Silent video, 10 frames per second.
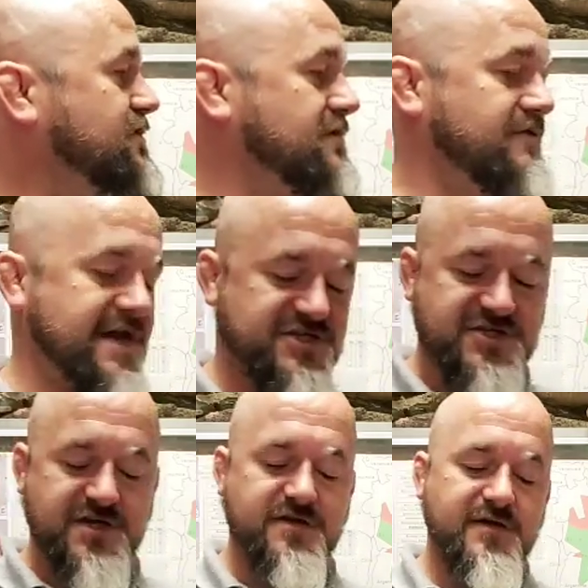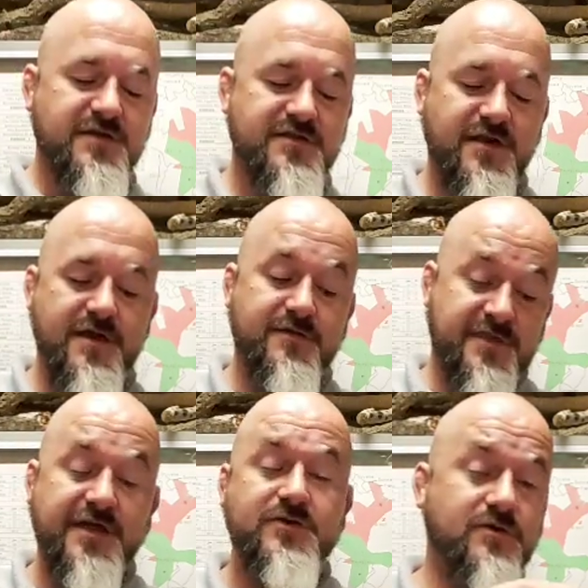coloration that
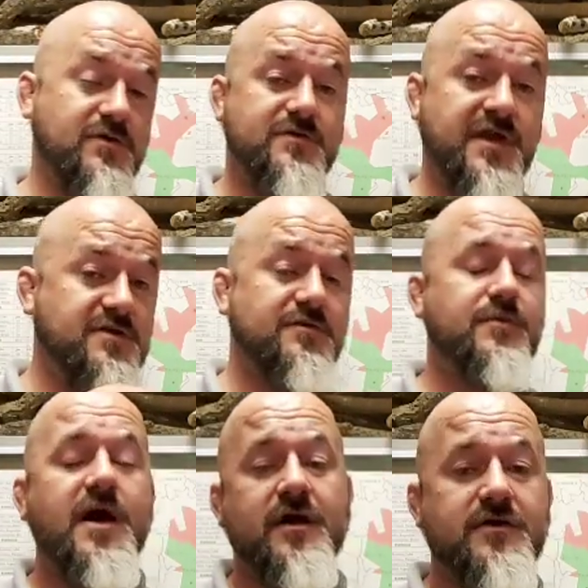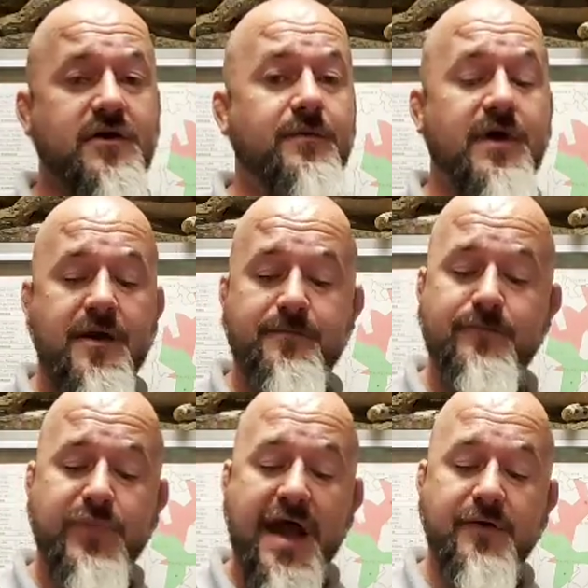they do they do uh, uh,
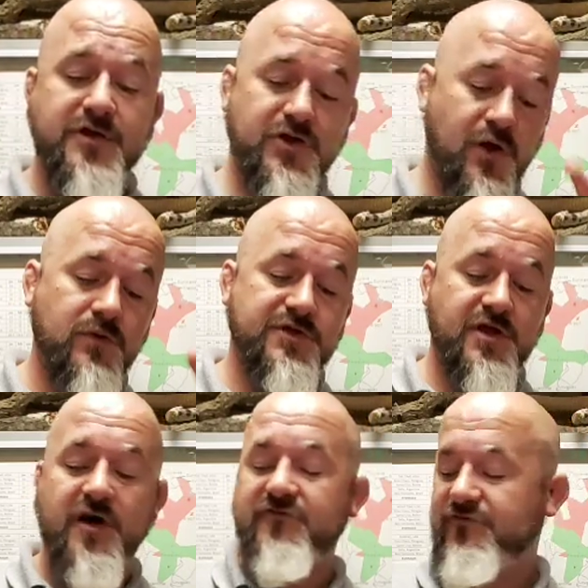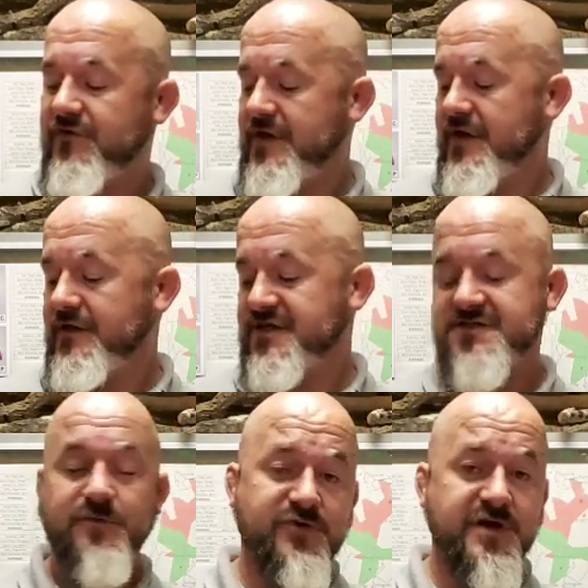brown and golden off they're
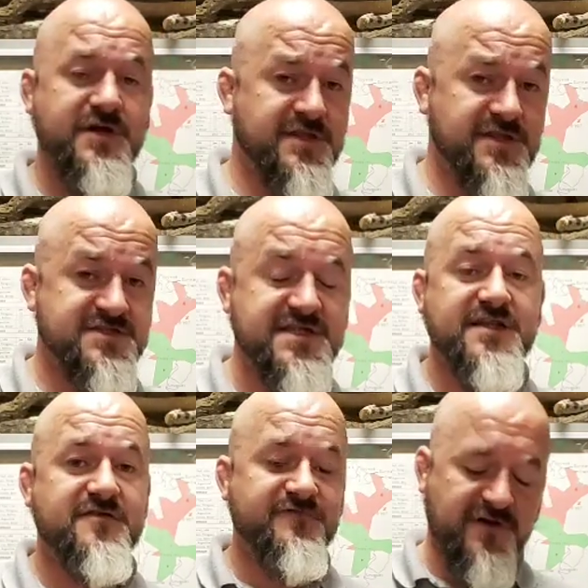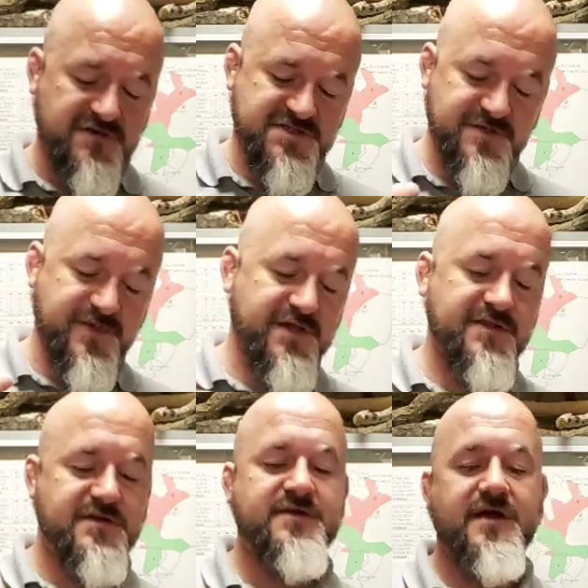still prettier than a standard falsie but
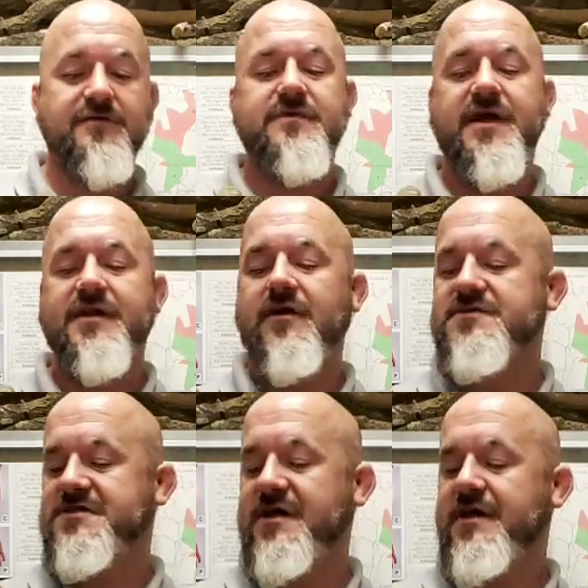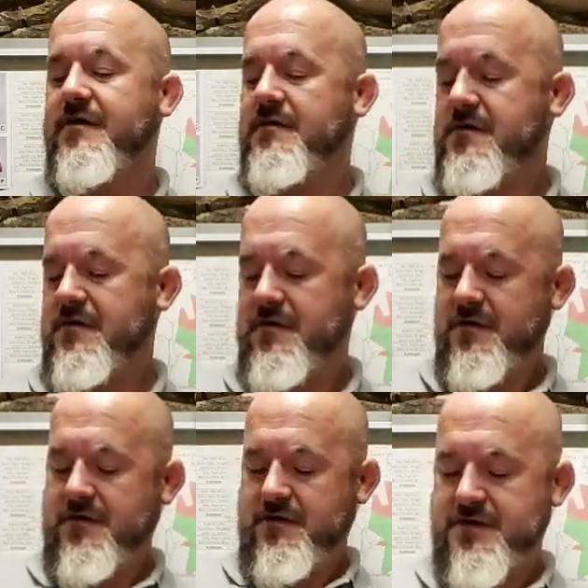you know they're not uh,
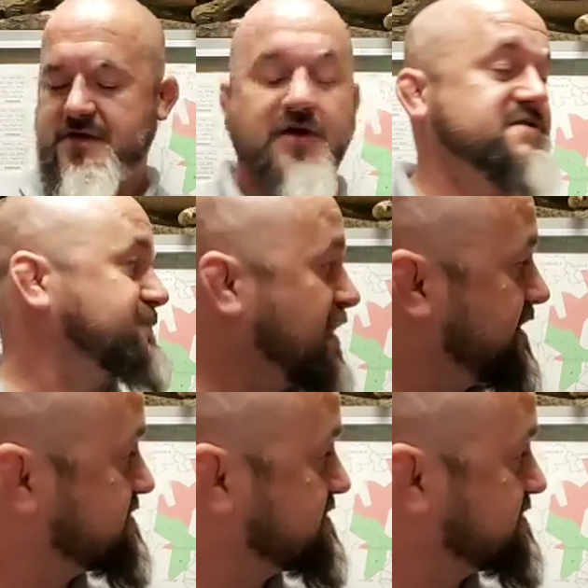they're not as bright